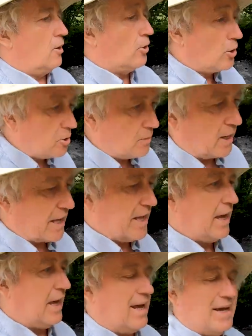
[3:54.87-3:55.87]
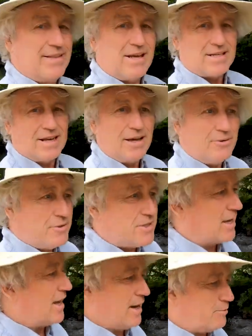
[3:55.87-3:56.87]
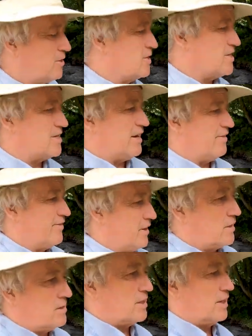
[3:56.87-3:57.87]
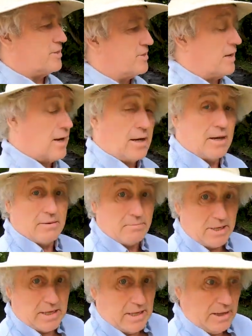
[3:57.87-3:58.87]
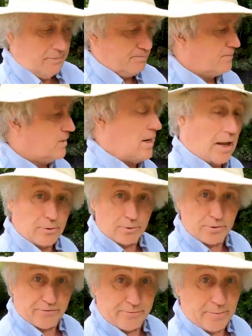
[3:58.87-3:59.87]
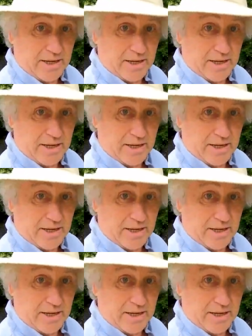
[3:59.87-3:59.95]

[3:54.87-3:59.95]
all my kit, and there's loads of camera stuff, etc. Me, loads of